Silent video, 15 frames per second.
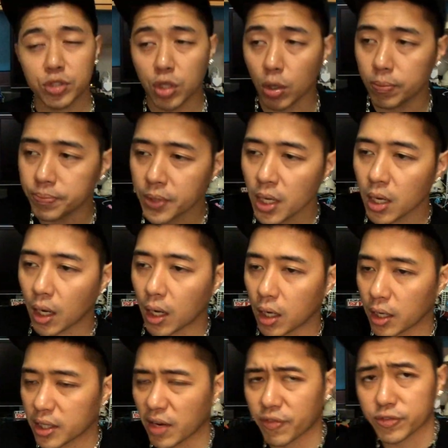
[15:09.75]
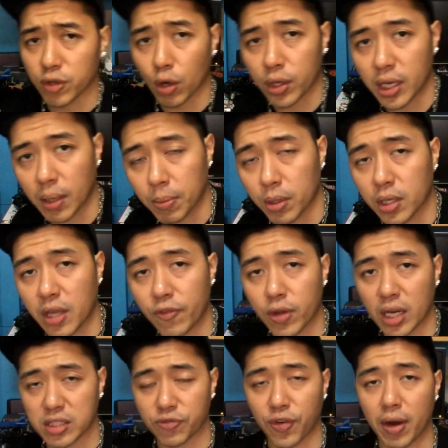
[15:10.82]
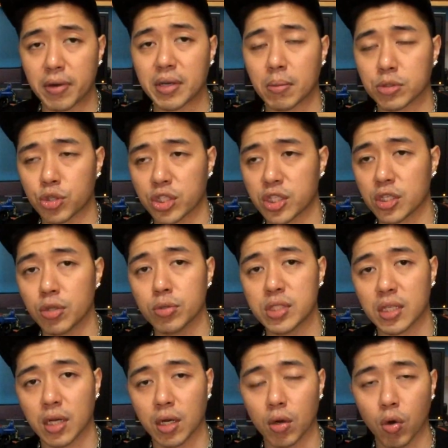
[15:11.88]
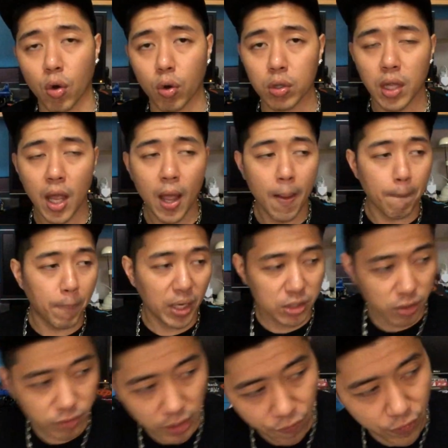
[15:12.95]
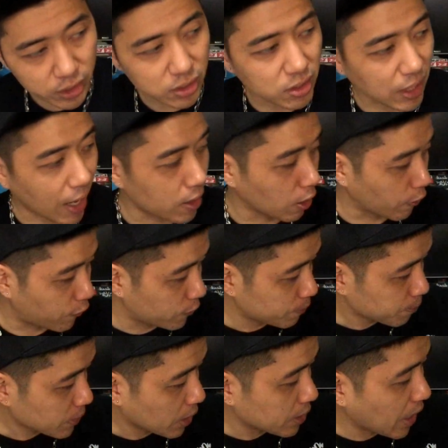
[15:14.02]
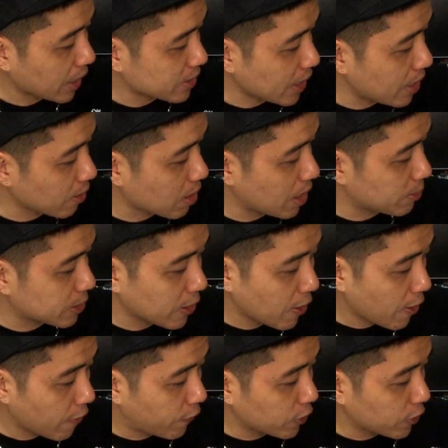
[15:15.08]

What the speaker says: So enough of talking. I'm going to give you guys a firing demonstration using a whole bunch of different style of darts and clips.